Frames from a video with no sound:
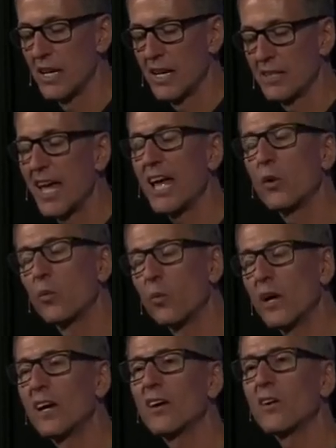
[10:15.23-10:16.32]
They
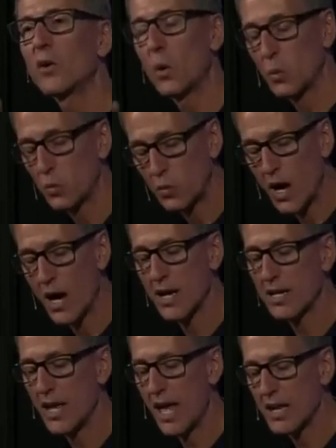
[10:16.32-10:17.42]
will
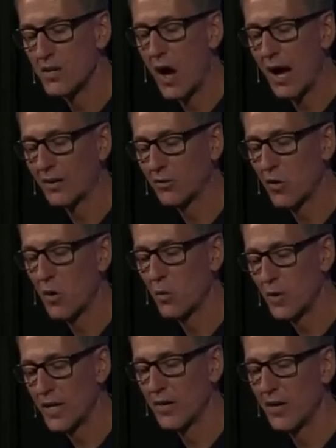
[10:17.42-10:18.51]
run and not grow
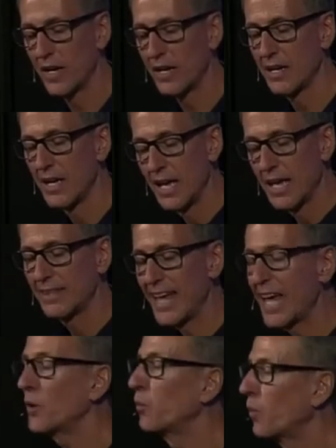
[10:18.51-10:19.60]
weary.
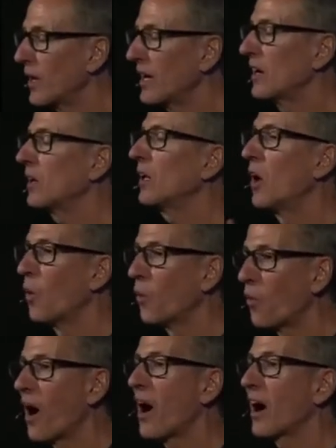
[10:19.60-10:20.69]
They will
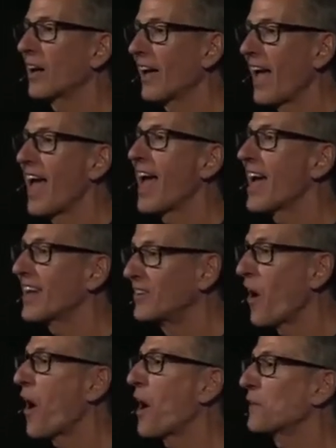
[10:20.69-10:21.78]
walk and
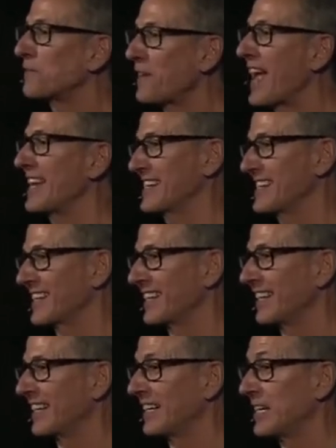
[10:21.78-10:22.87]
not faint.
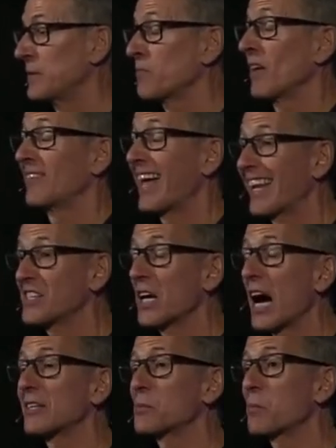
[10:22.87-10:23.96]
Amen. That is
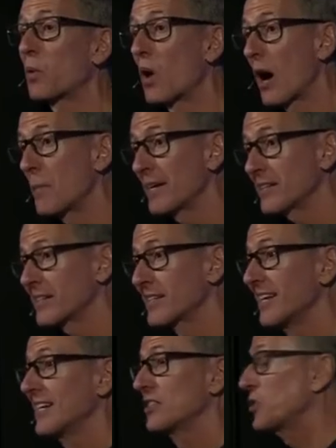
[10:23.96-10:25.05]
God's promise
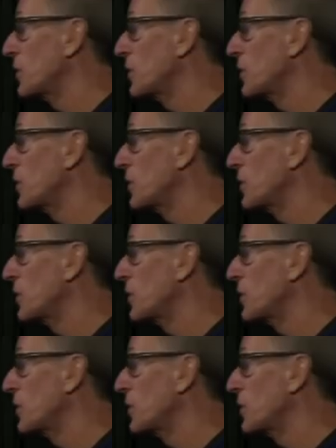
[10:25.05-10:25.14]
to